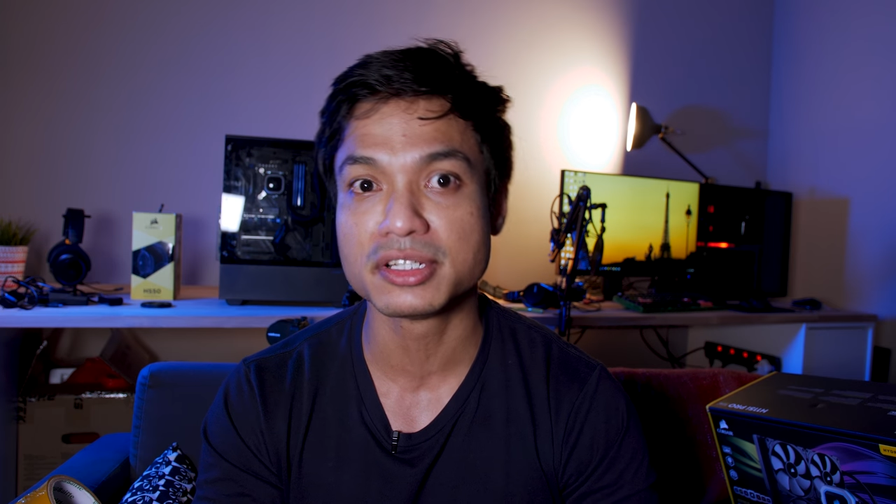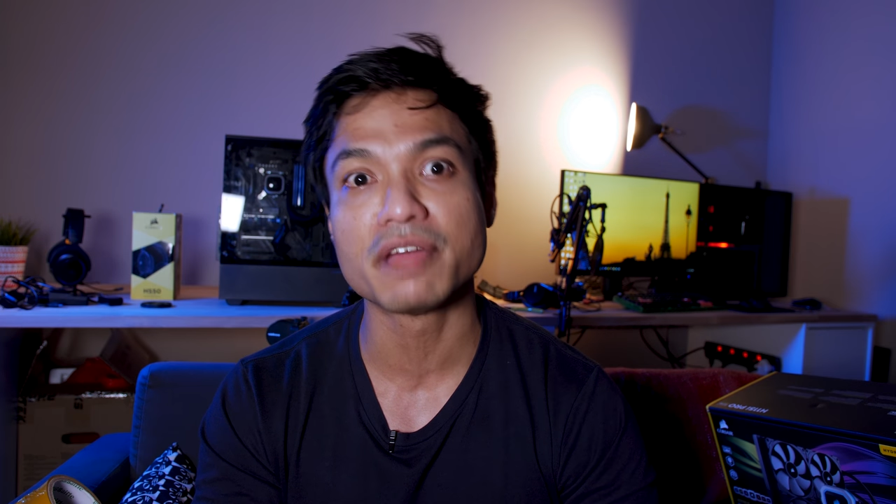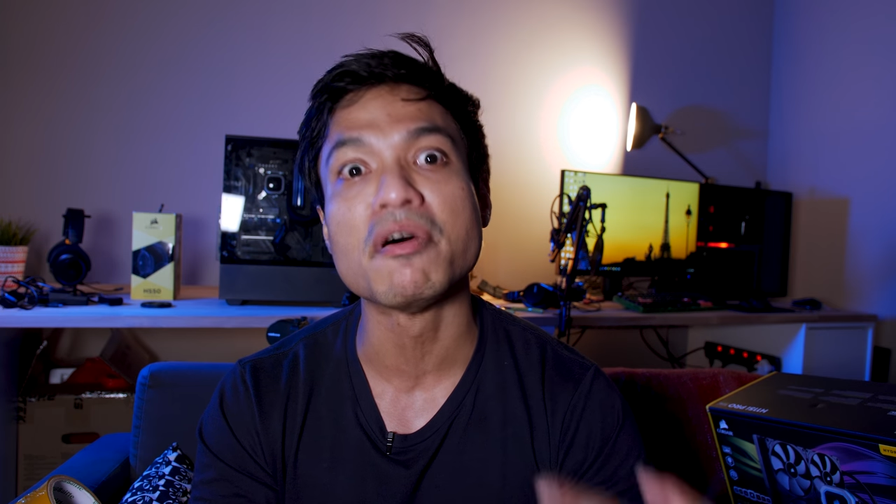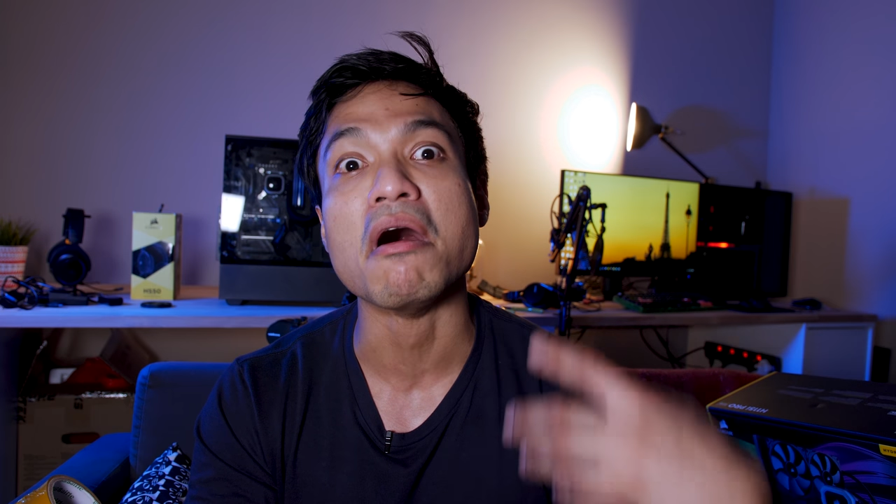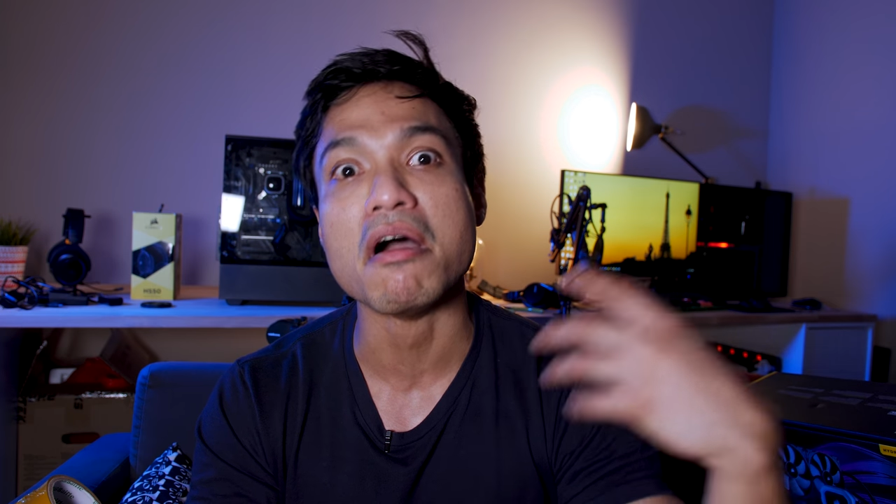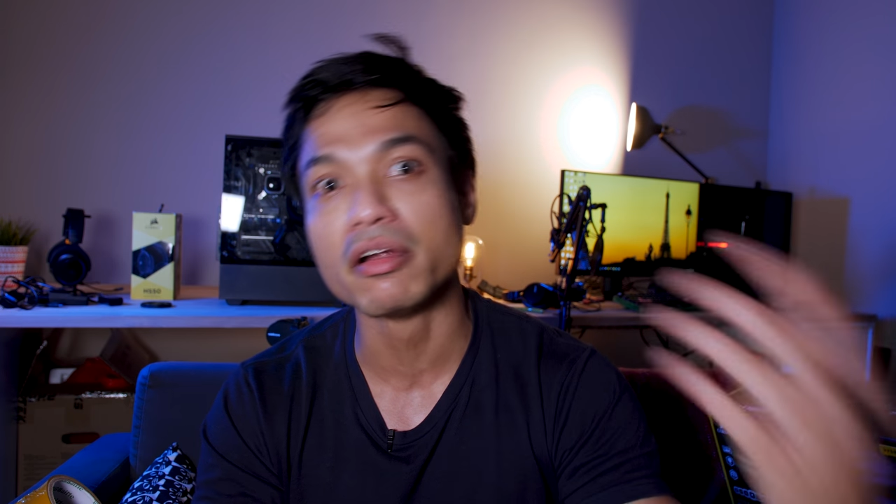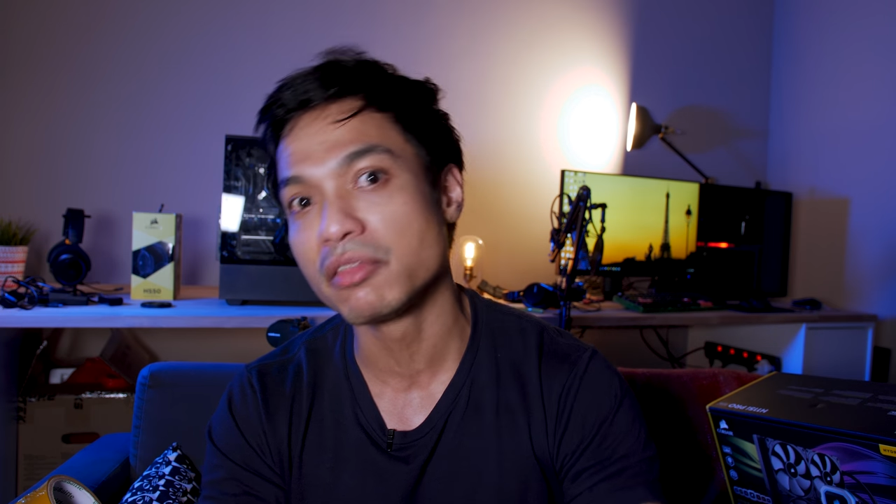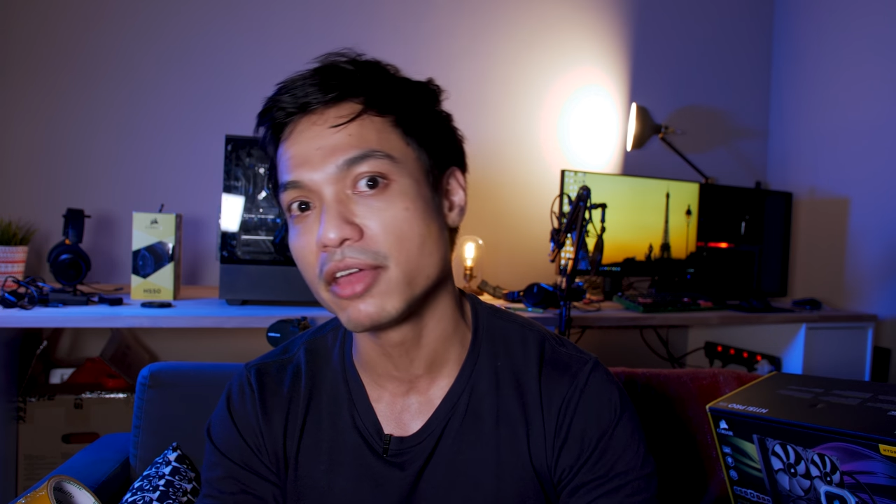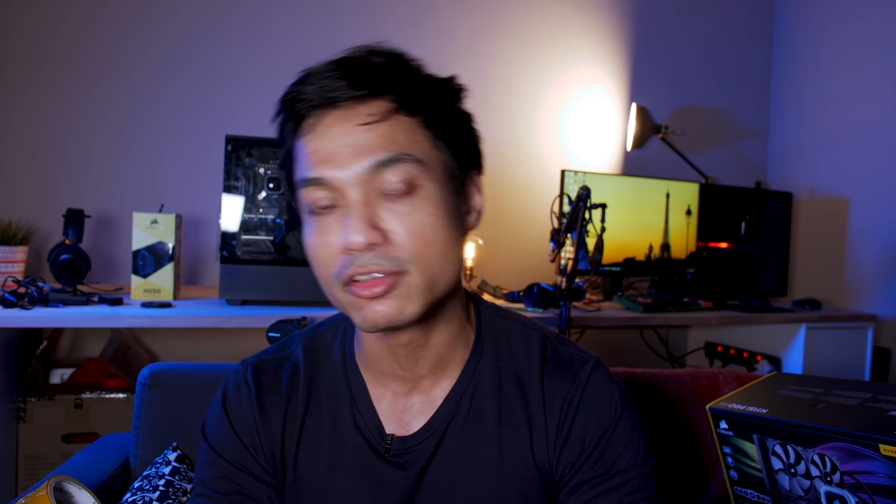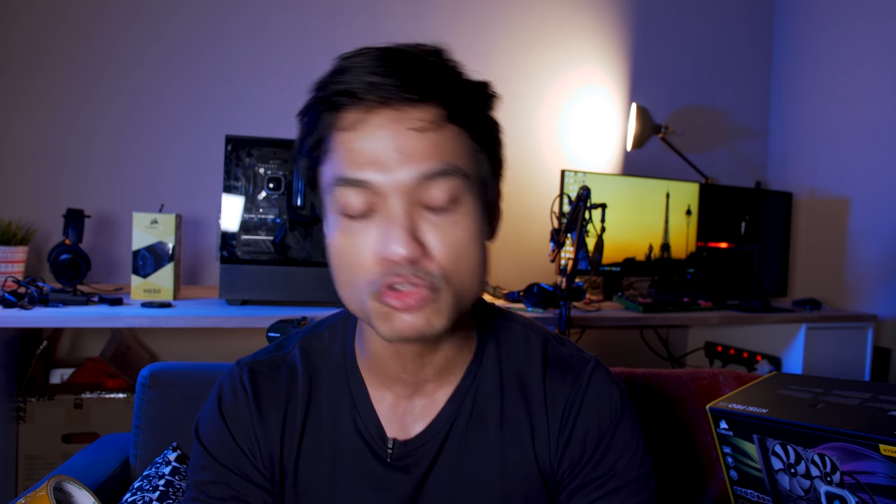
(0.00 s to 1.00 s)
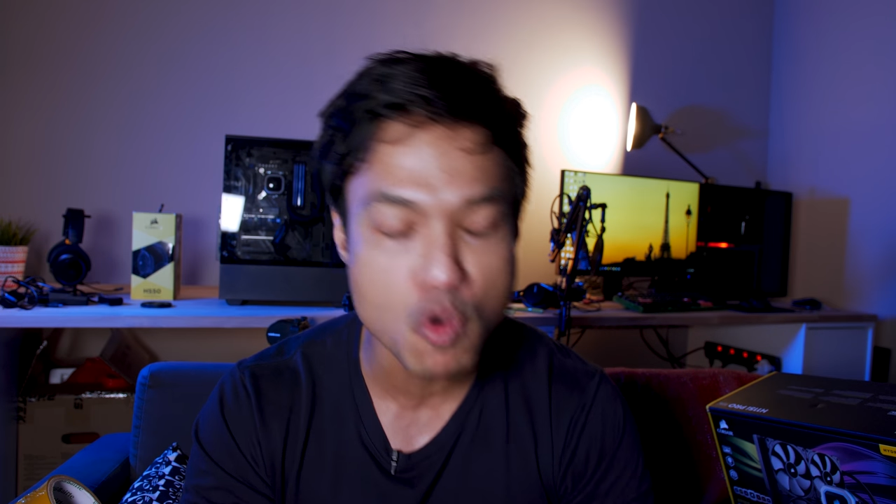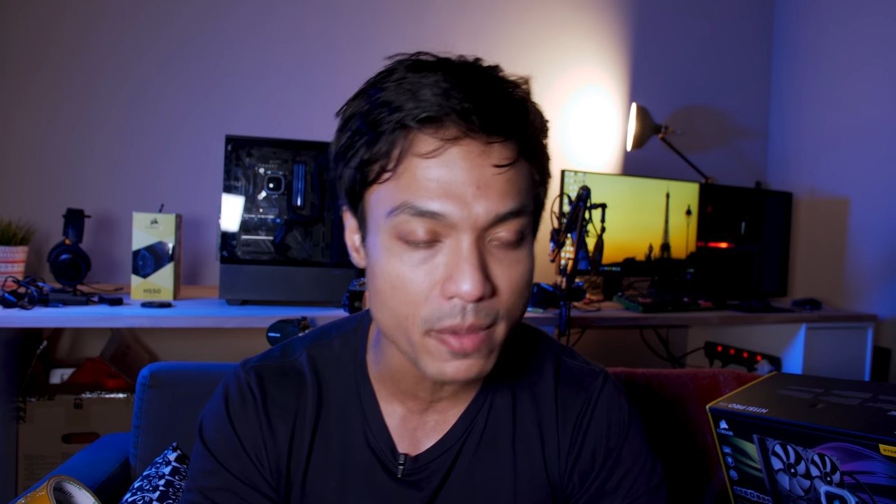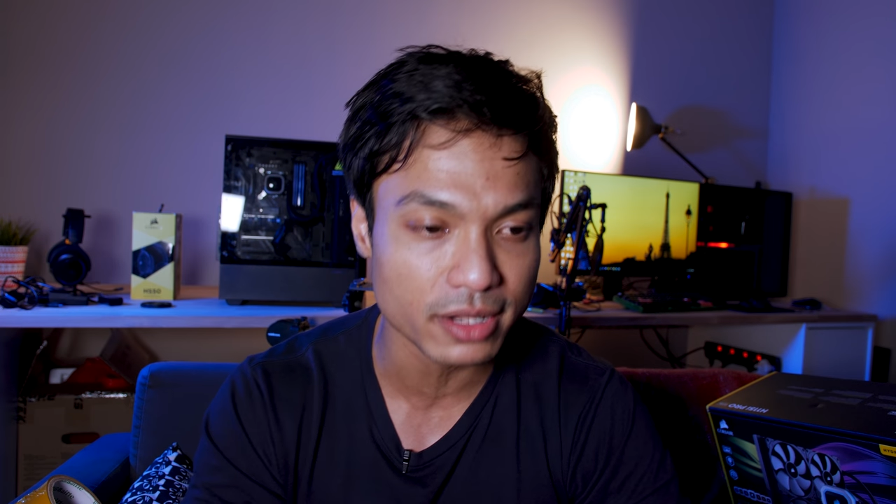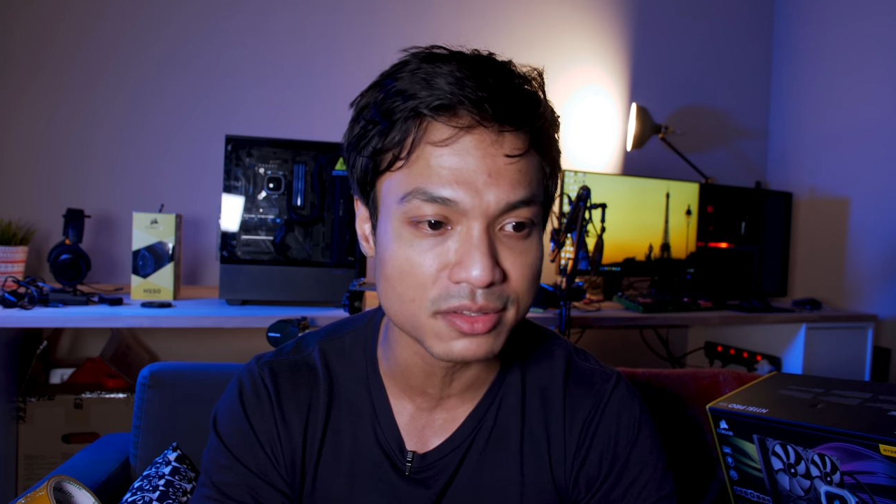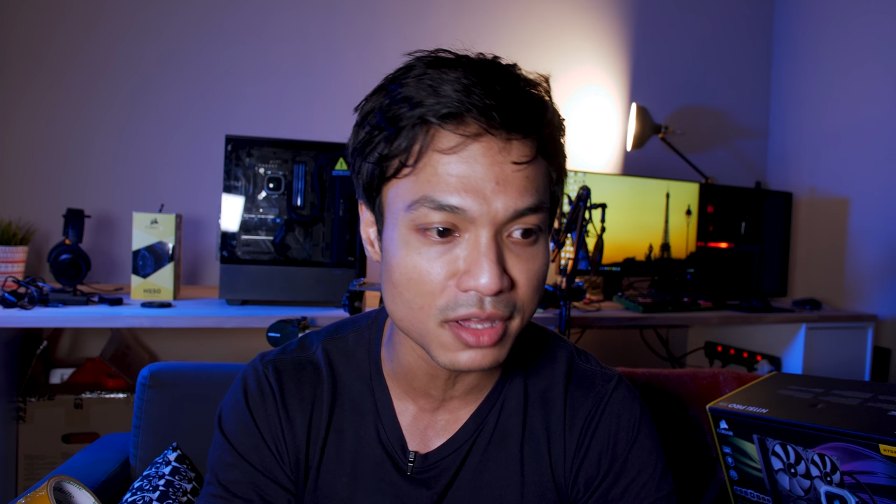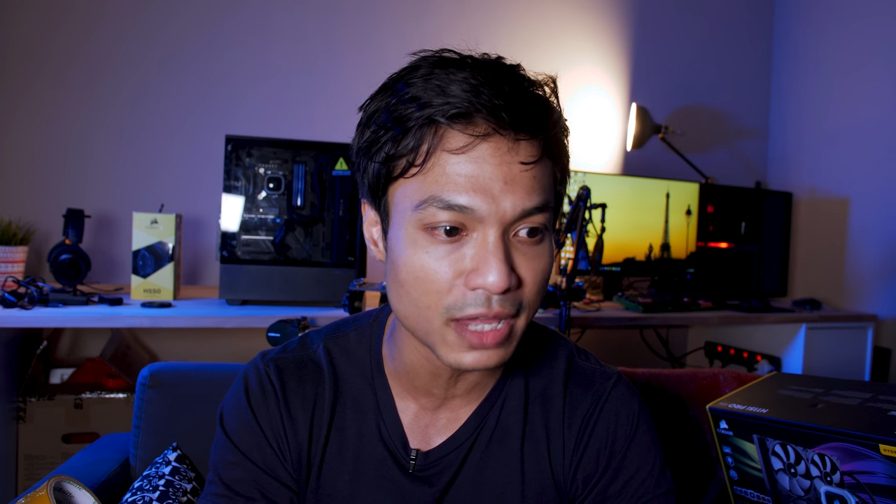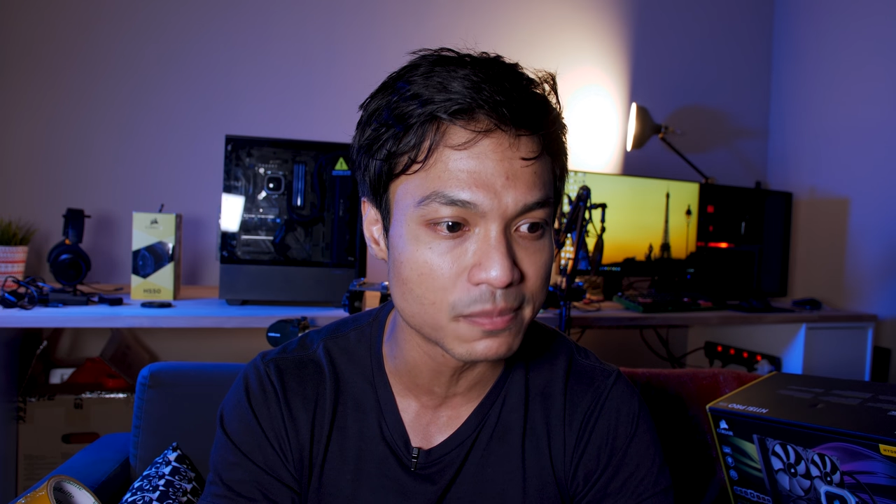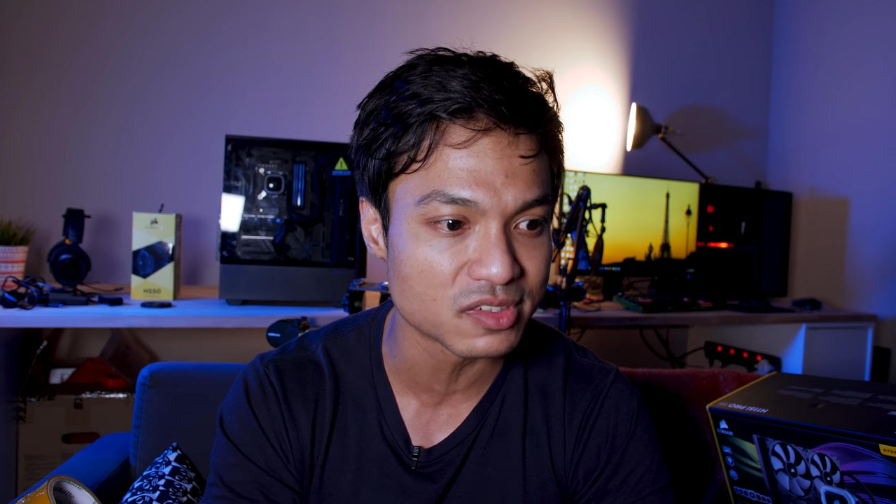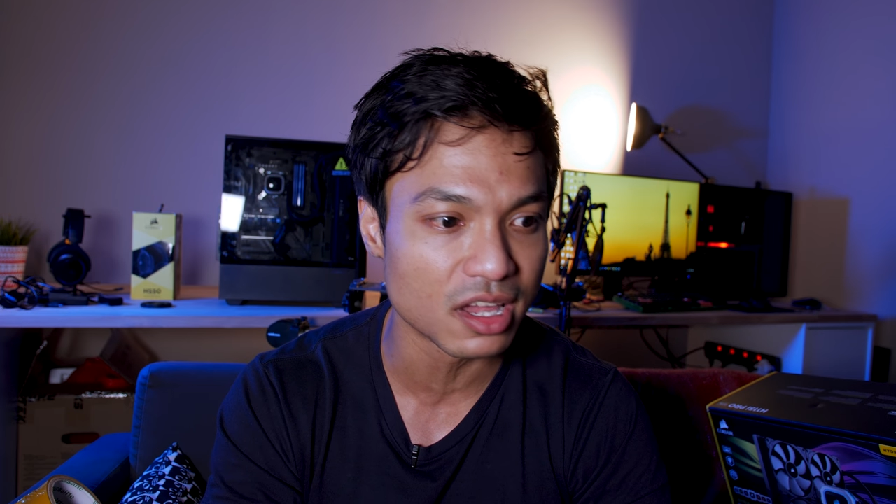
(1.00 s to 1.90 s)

and I've heard that so many times,